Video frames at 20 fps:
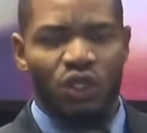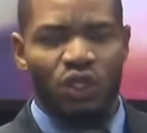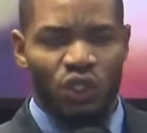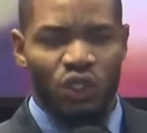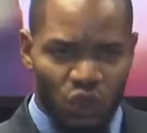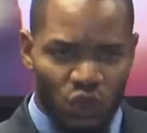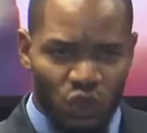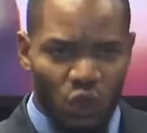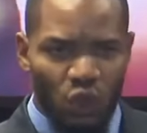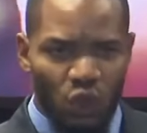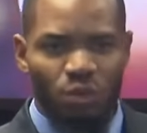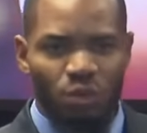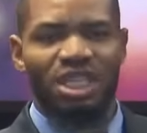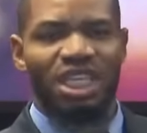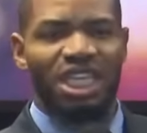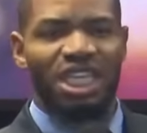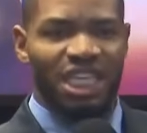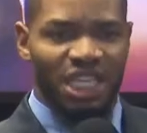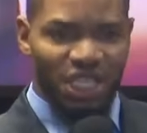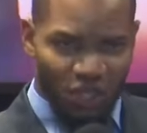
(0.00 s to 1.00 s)
show
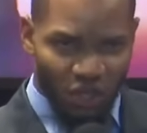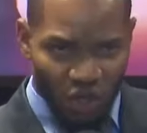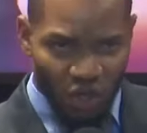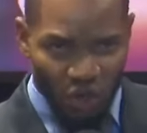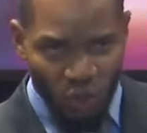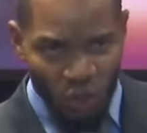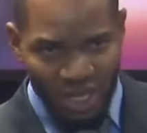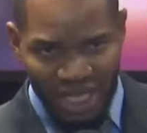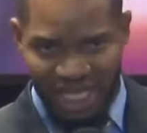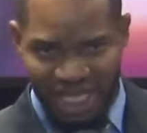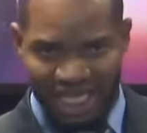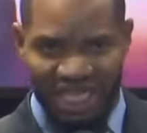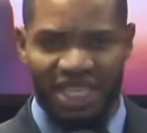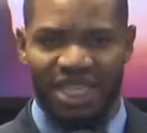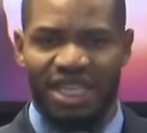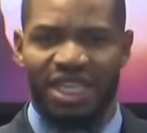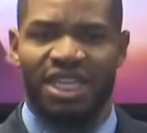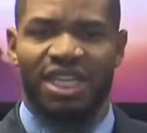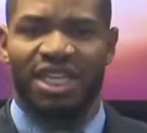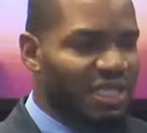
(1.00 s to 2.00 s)
me your way.
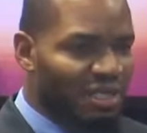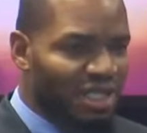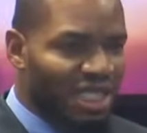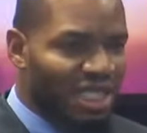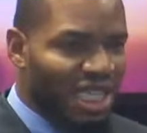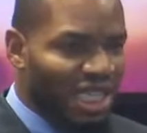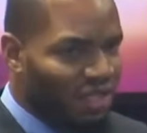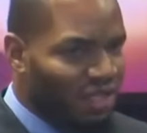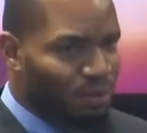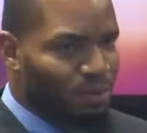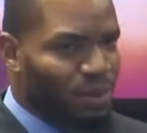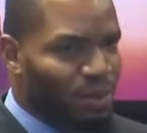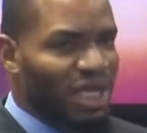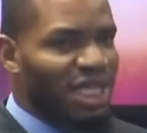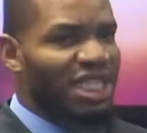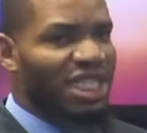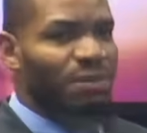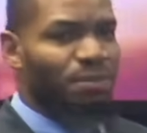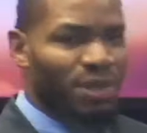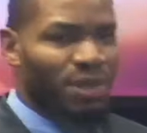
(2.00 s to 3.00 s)
David
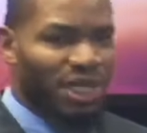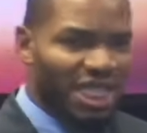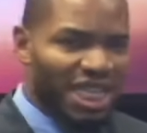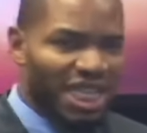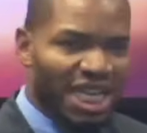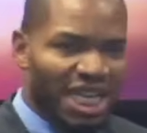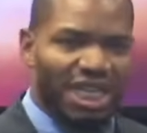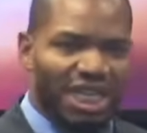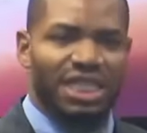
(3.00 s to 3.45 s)
prayed a prayer.